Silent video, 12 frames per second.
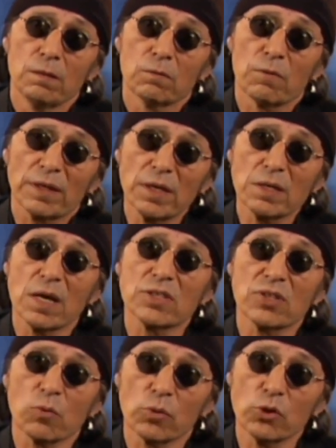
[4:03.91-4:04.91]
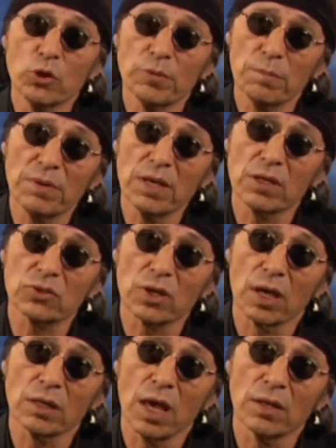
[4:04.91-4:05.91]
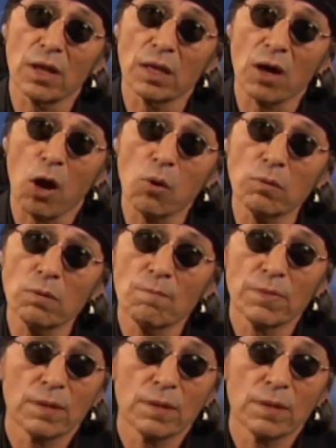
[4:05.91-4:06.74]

recognize that we're human beings and, and, and our